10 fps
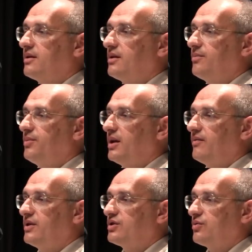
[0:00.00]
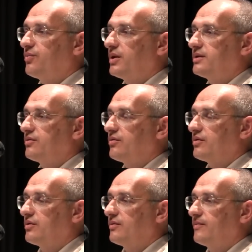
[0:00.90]
then the
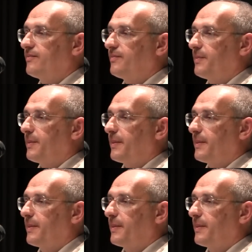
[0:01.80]
following things